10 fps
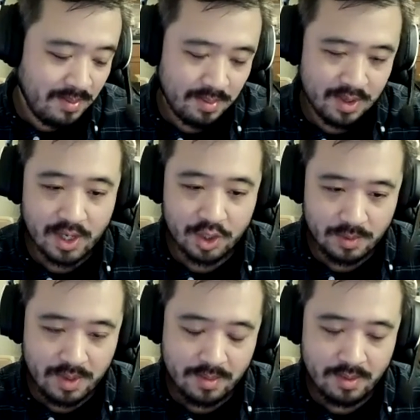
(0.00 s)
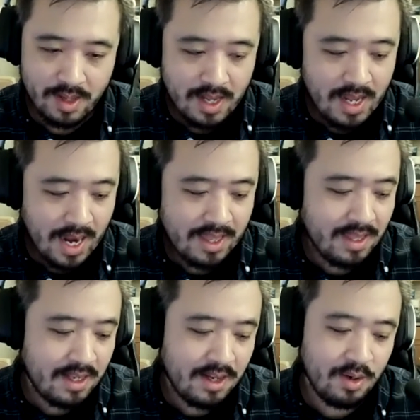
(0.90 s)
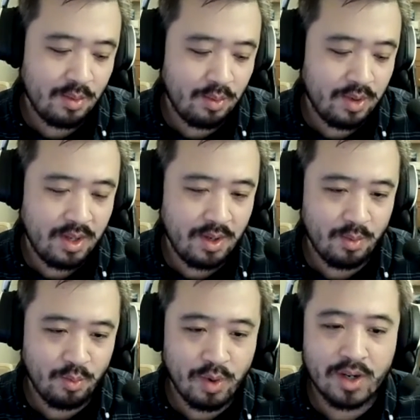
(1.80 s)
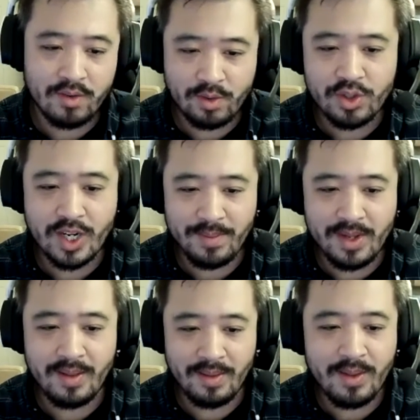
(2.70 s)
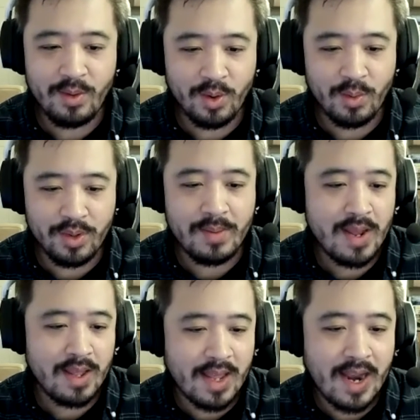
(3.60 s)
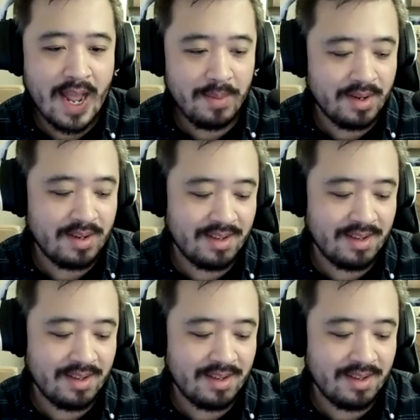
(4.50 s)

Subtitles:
production people. I think they did a really wonderful job to, really make that happen.